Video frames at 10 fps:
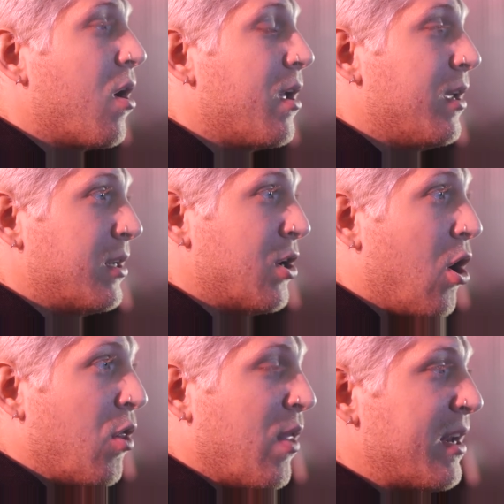in an
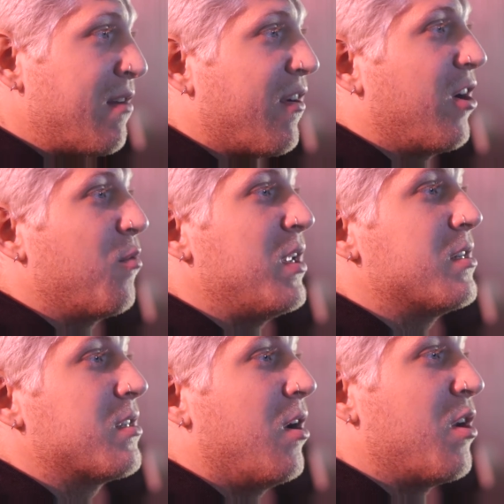online
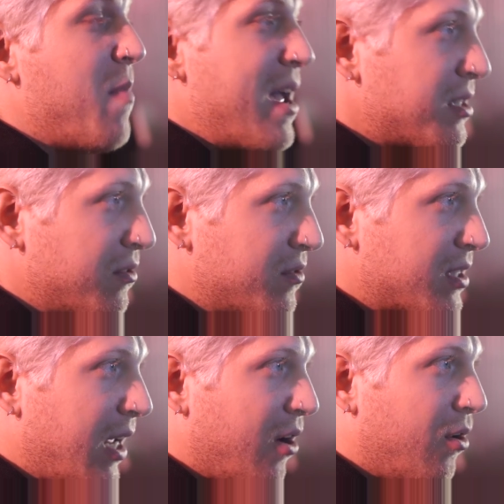environment on a massive
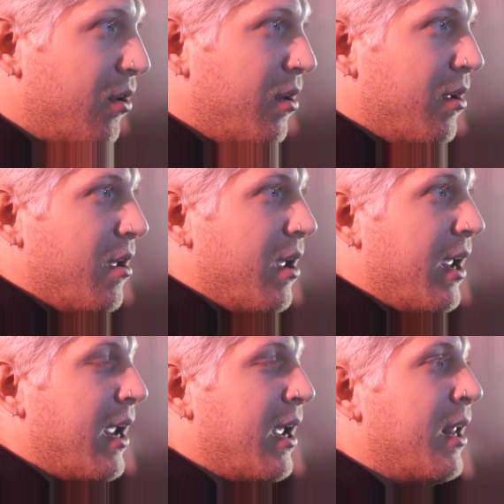scale,
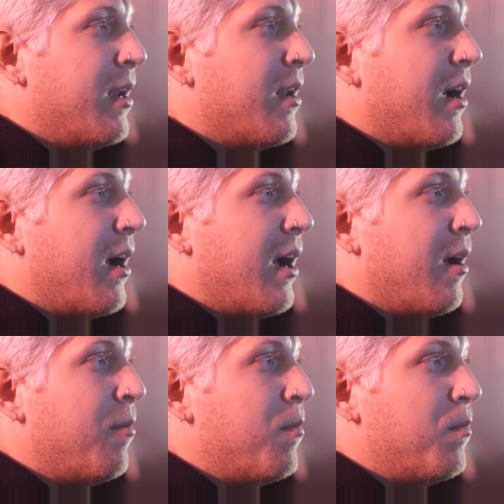and
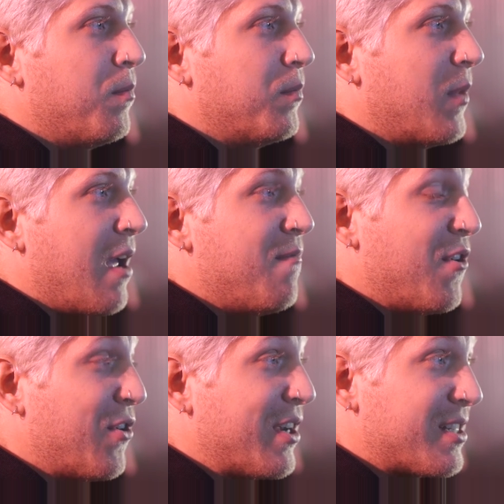I'm
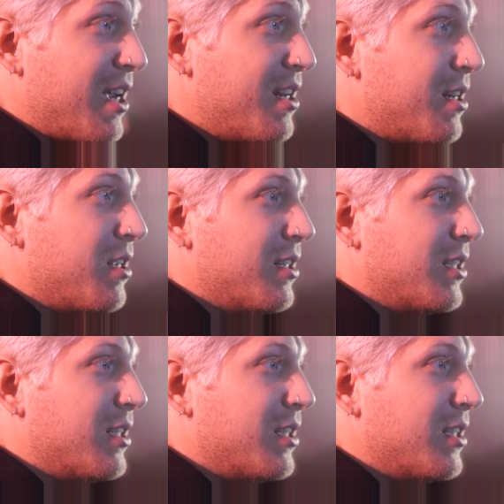very excited.